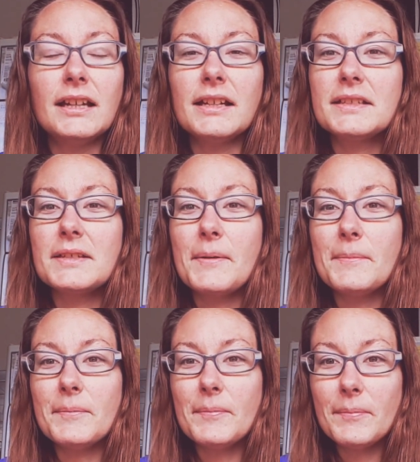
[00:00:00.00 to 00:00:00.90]
guess
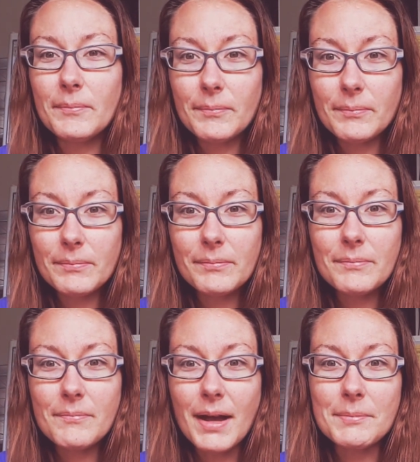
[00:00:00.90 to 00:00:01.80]

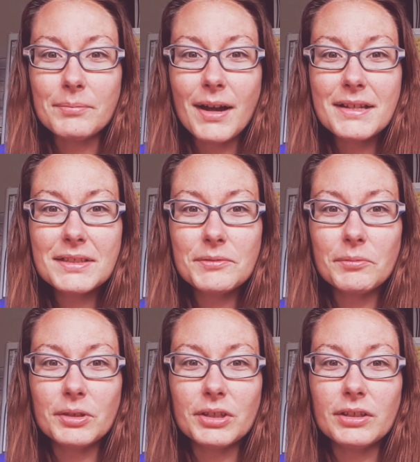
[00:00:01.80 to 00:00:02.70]
my breasts
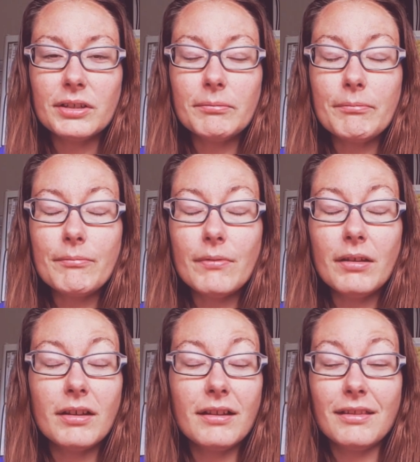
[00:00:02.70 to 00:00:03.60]
were
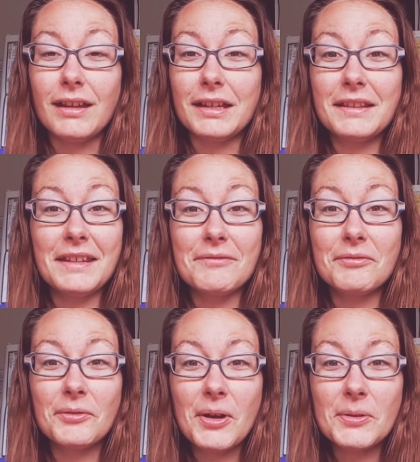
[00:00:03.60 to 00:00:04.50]
like,
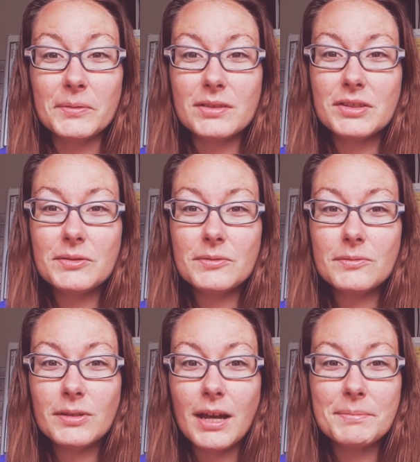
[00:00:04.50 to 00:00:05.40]
they've grown
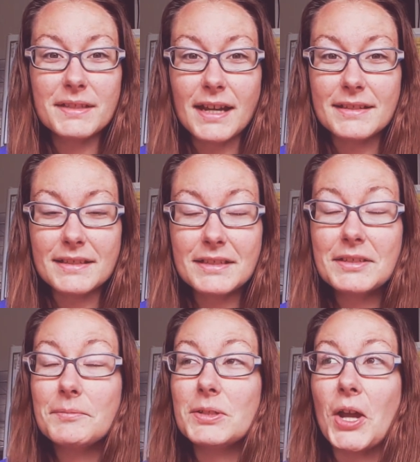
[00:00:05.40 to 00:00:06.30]
2 cup
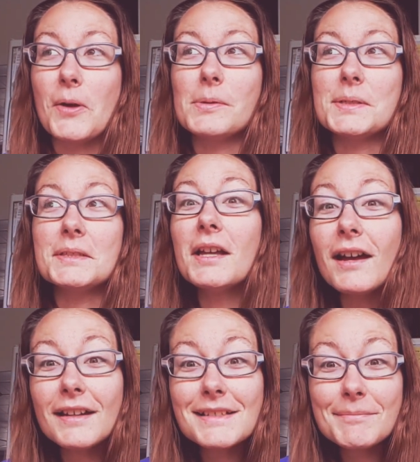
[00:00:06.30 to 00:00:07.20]
sizes, which I was
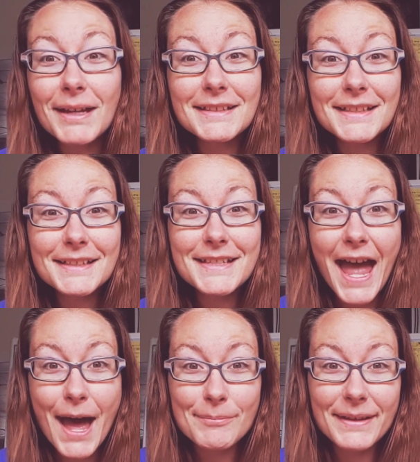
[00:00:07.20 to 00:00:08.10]
not expecting to
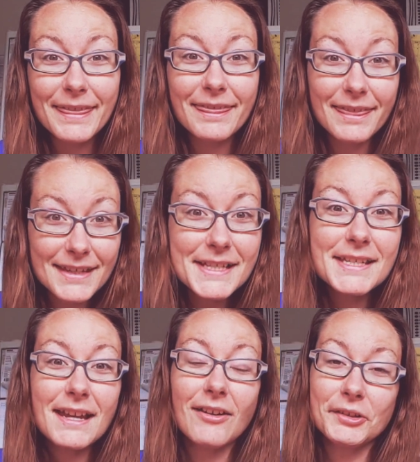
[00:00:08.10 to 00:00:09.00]
happen
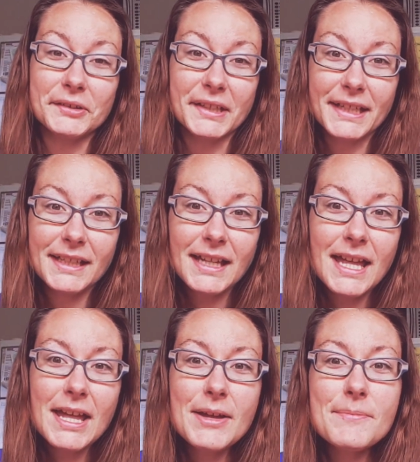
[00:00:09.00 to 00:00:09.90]
this early,
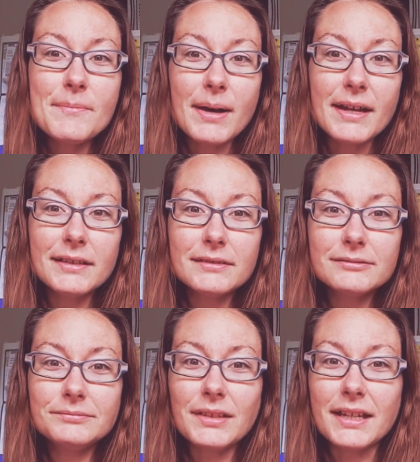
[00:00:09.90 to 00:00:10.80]
but
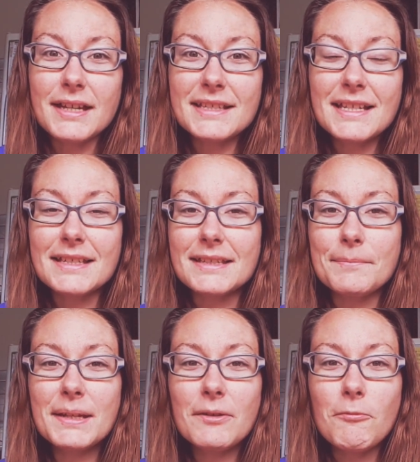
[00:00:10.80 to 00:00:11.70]
I guess because it's
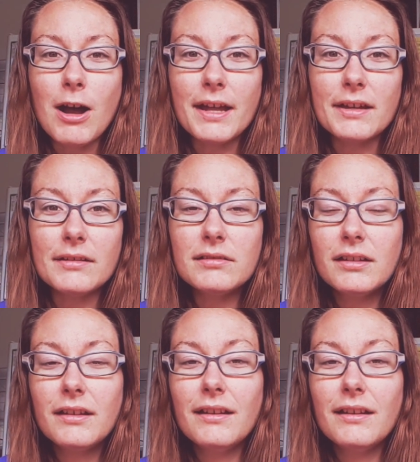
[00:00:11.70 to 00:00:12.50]
been a while,